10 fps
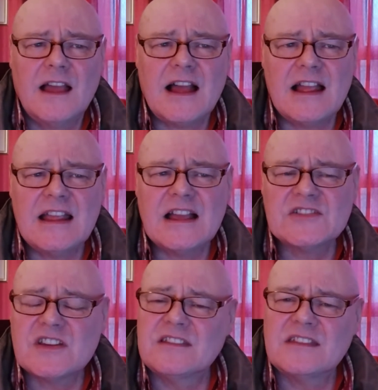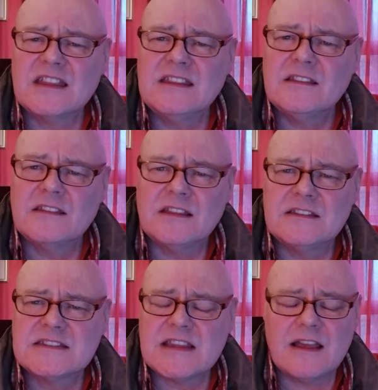I actually think
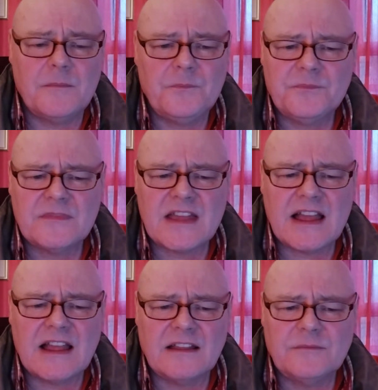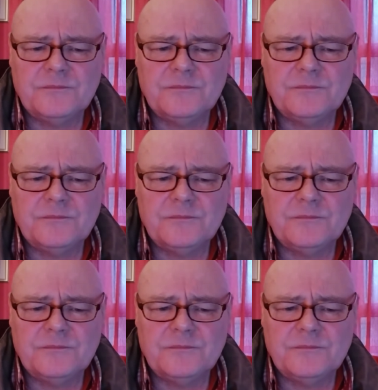that that